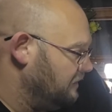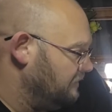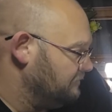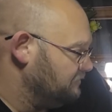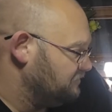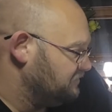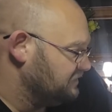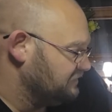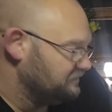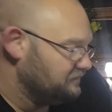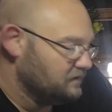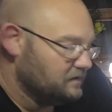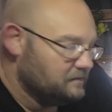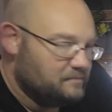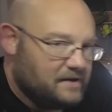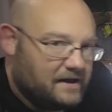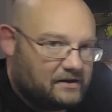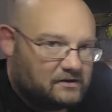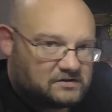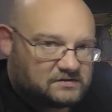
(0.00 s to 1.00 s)
The foot
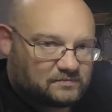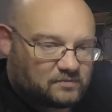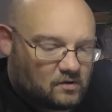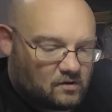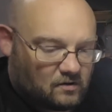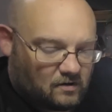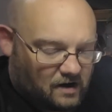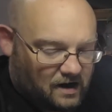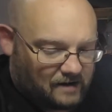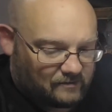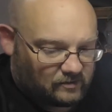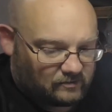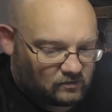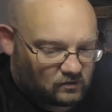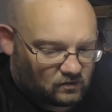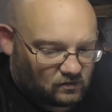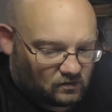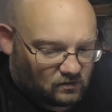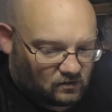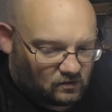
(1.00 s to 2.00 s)
pedal's
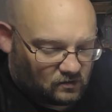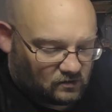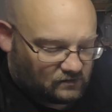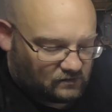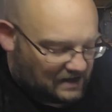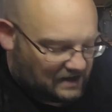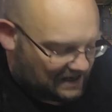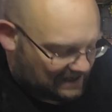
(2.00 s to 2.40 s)
programmable. I need